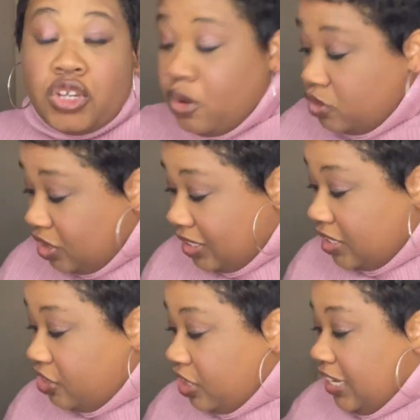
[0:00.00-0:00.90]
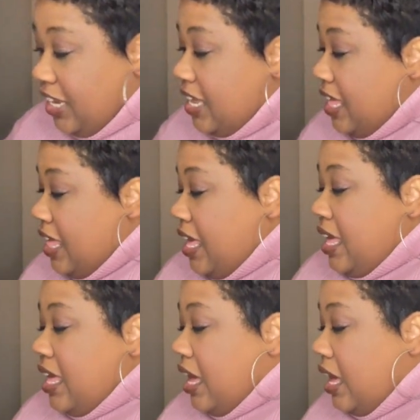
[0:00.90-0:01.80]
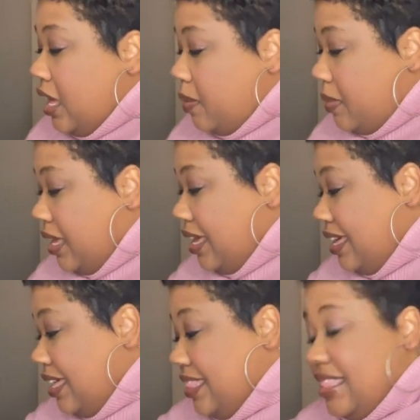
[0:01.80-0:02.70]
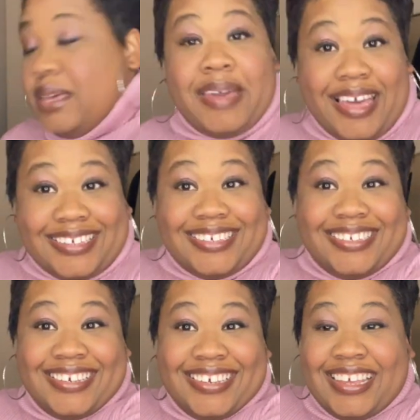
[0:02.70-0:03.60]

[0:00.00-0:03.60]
Coach is literally the best,